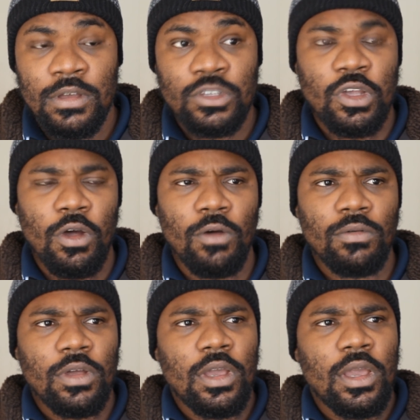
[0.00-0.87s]

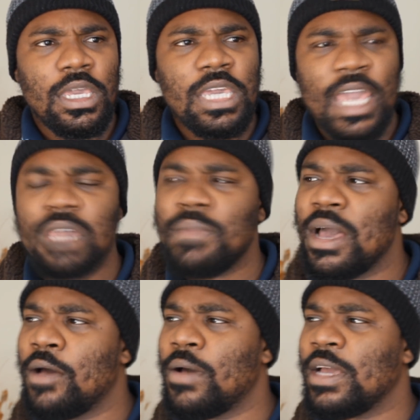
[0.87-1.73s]
So he came
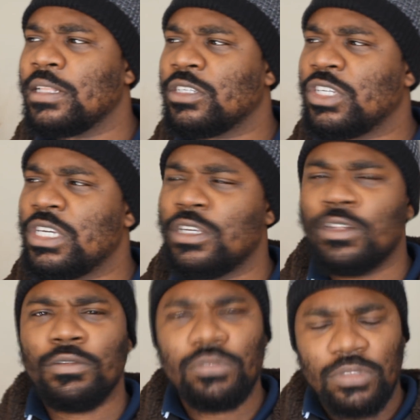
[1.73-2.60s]
out and she,
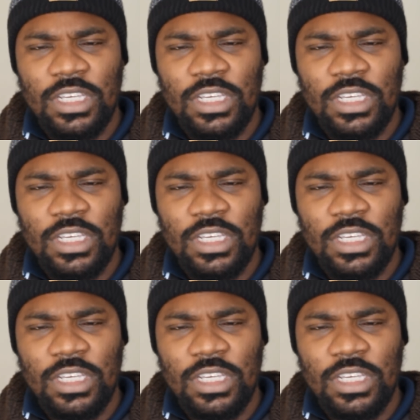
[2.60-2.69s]
you know,